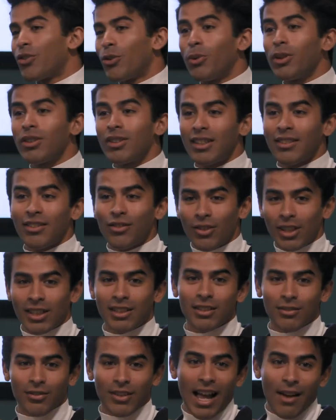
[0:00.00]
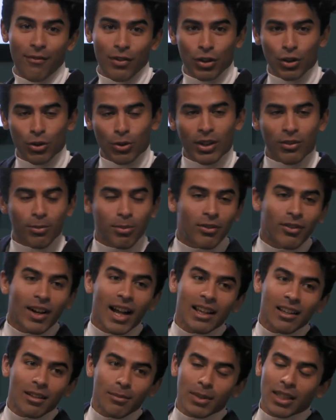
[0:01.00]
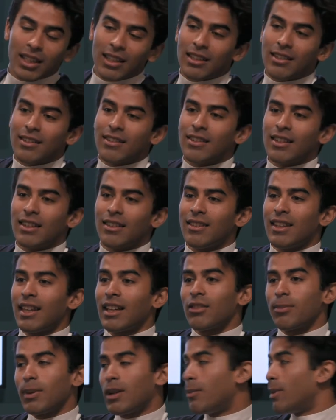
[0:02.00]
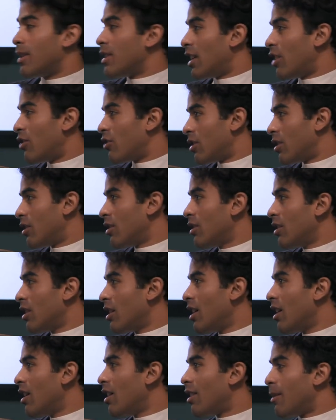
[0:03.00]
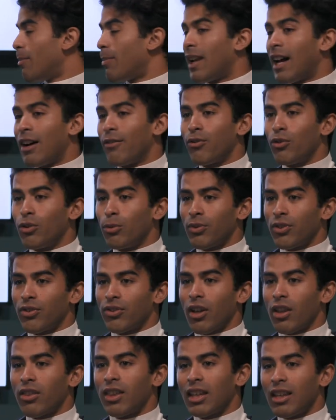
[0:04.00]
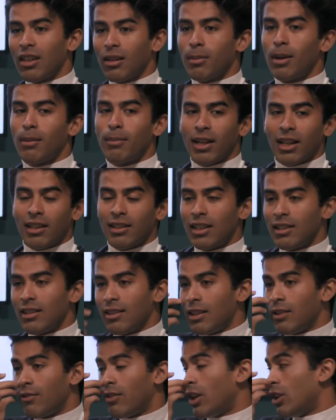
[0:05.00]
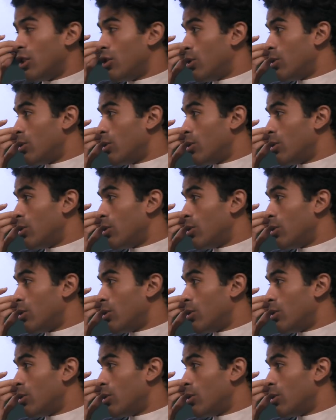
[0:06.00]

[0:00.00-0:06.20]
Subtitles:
So what this creative avenue has provided me is the experimentation, the platform to start thinking about my identity in very